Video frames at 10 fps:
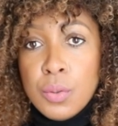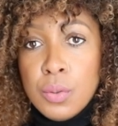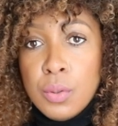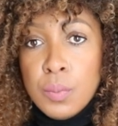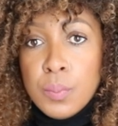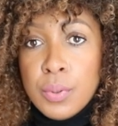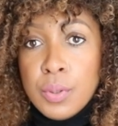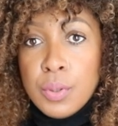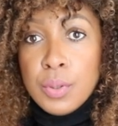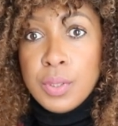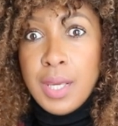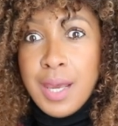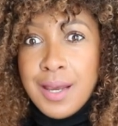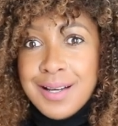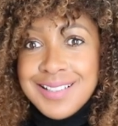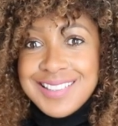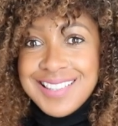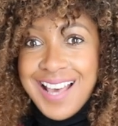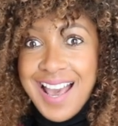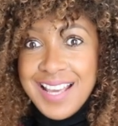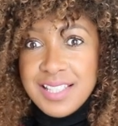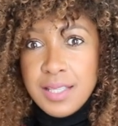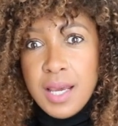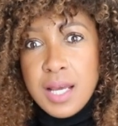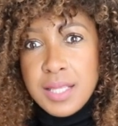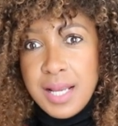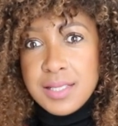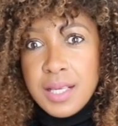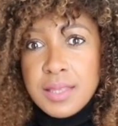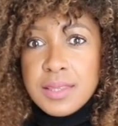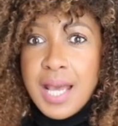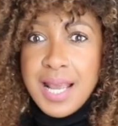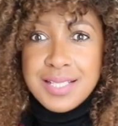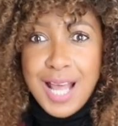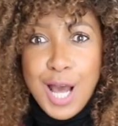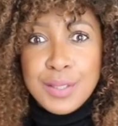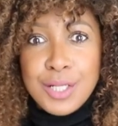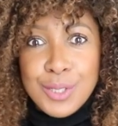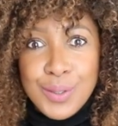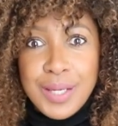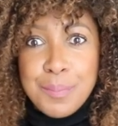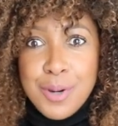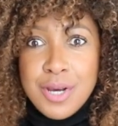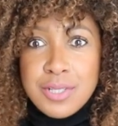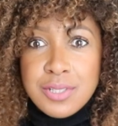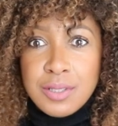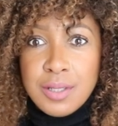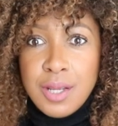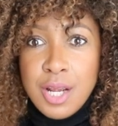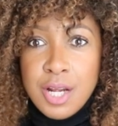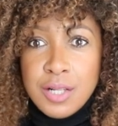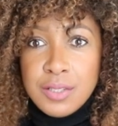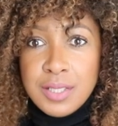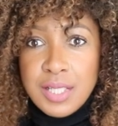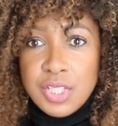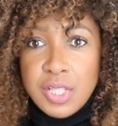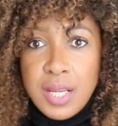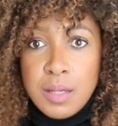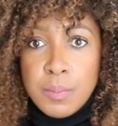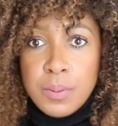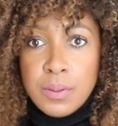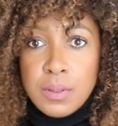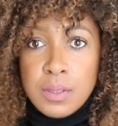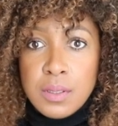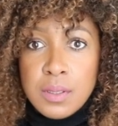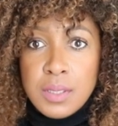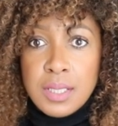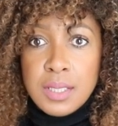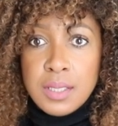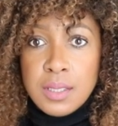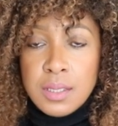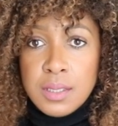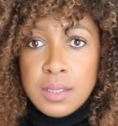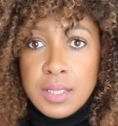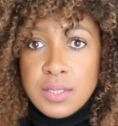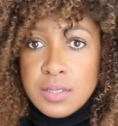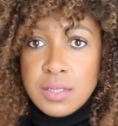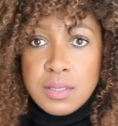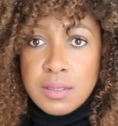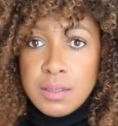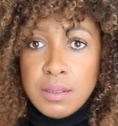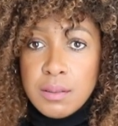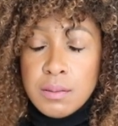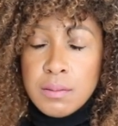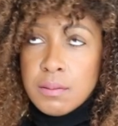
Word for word: Whoop. Yeah, that, yeah, that is, that is how they look in person. Look at that shape. It's just oh.